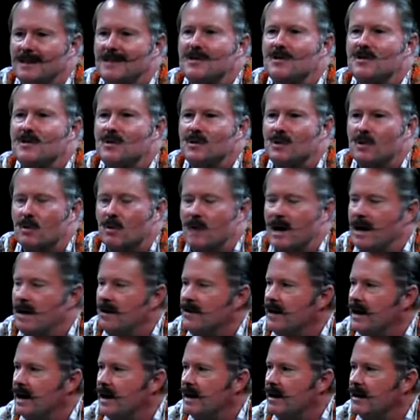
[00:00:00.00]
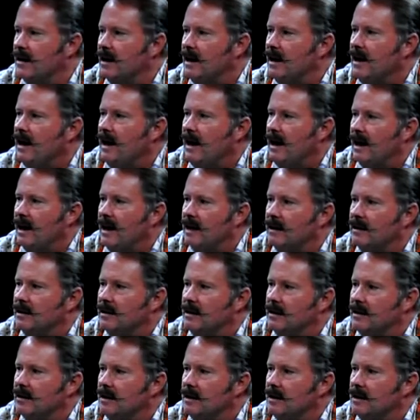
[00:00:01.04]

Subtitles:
issues around that at